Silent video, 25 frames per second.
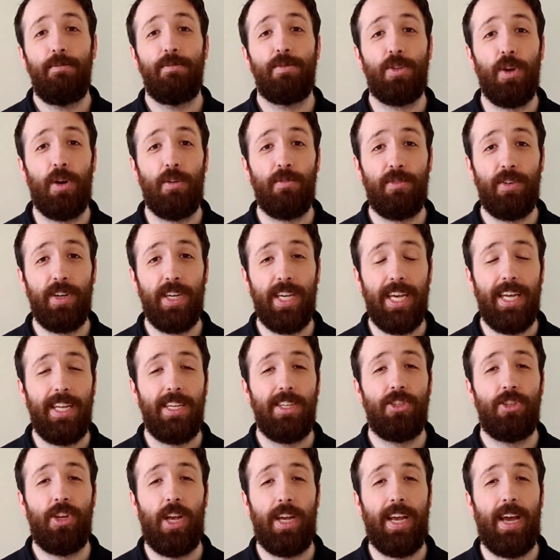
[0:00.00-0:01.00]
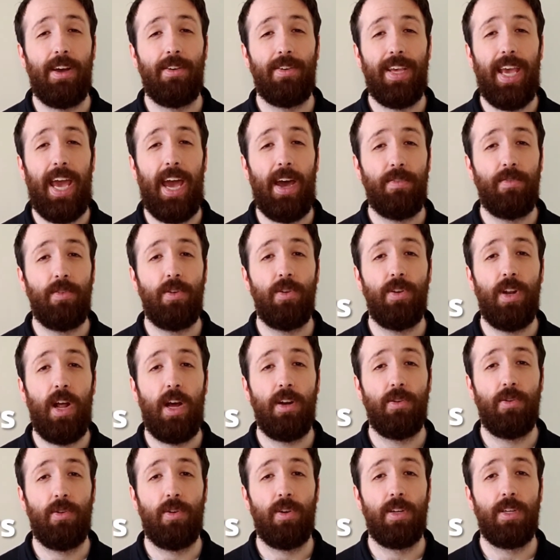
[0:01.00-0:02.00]
Don't forget, check out
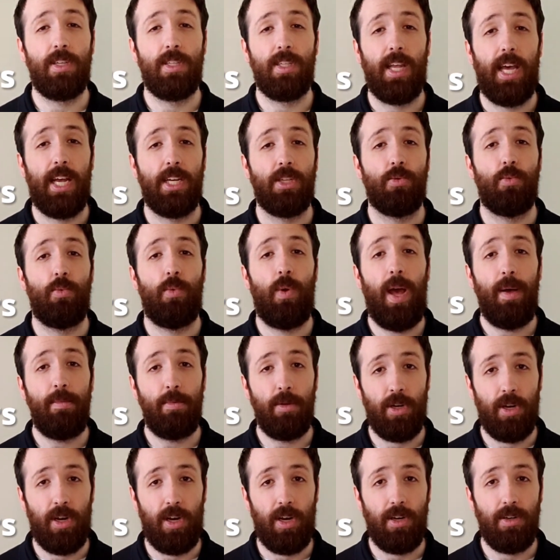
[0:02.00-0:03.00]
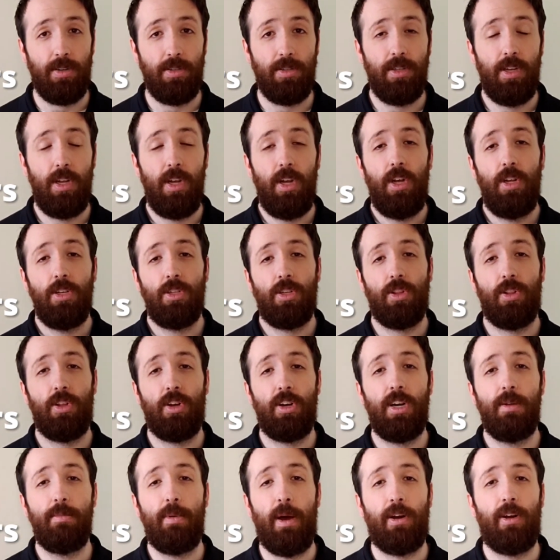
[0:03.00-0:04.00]
cafcu.org/webinars to
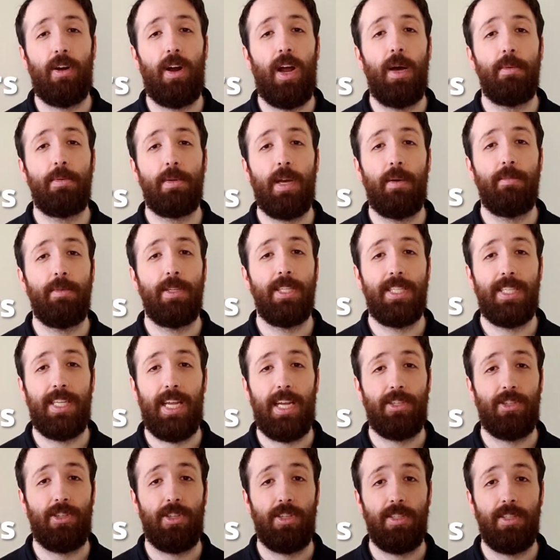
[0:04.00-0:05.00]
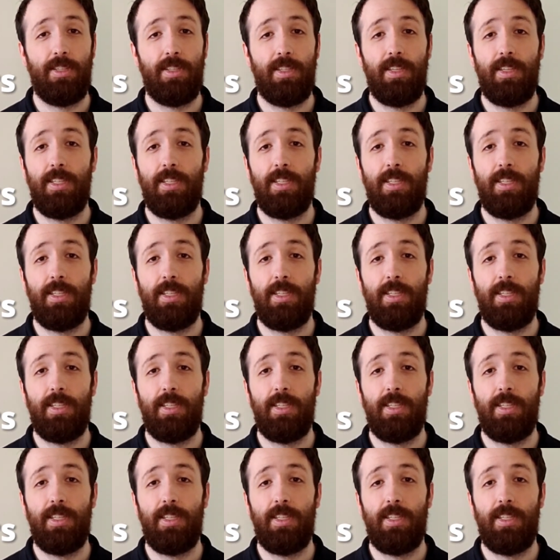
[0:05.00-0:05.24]
learn about our upcoming sessions.